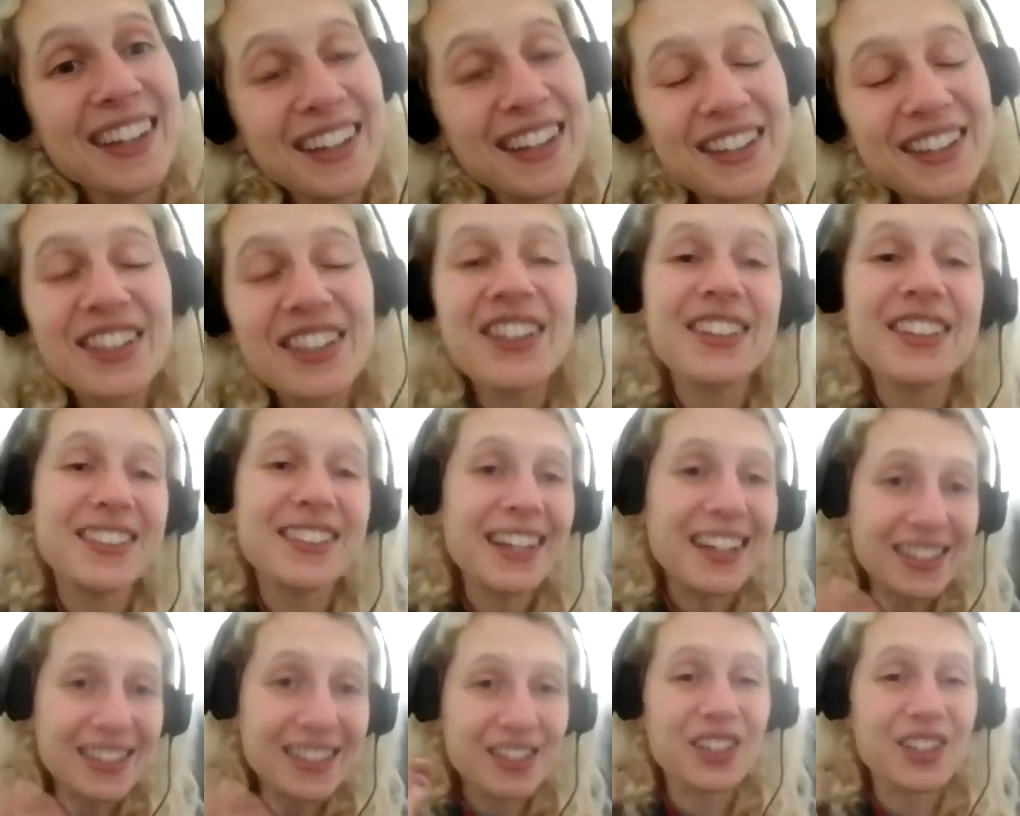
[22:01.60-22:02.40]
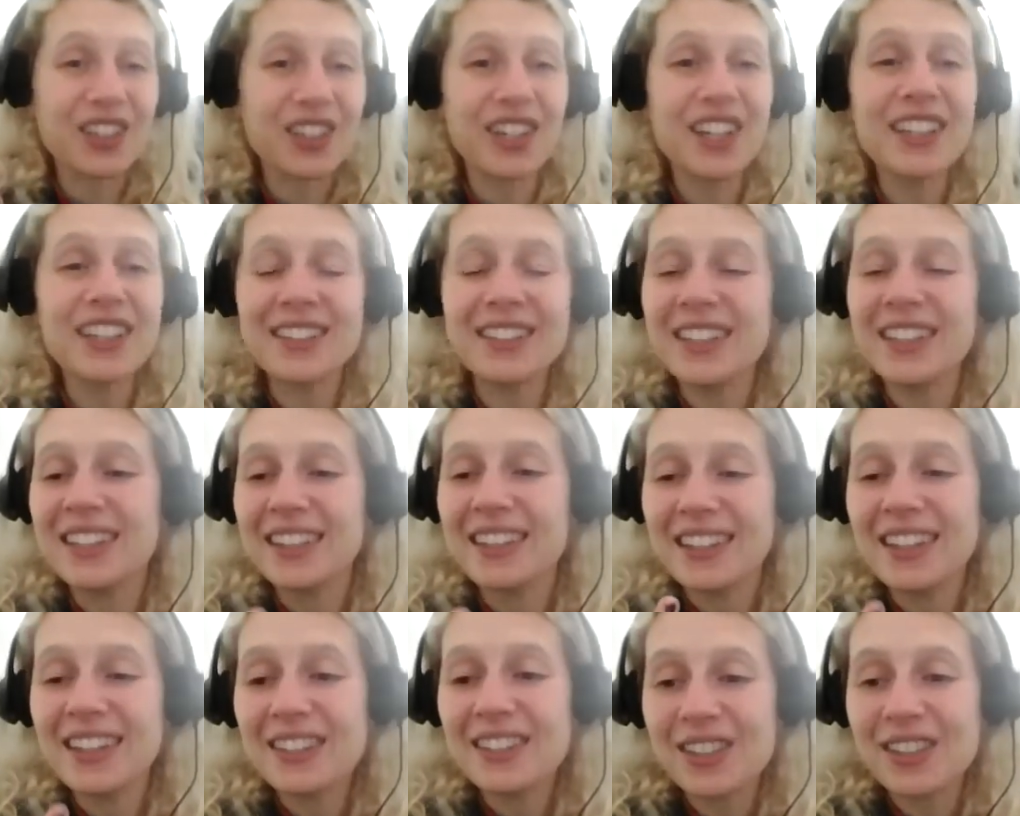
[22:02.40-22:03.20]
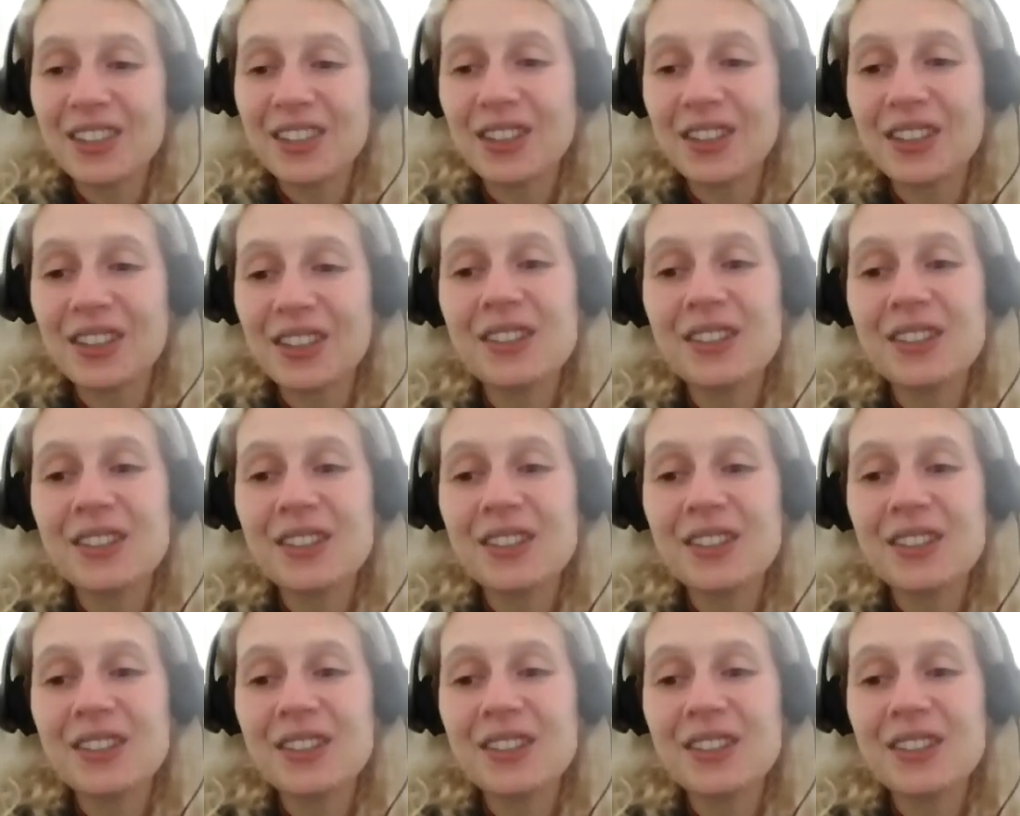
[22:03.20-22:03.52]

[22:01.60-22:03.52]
Good, that's good. That's good.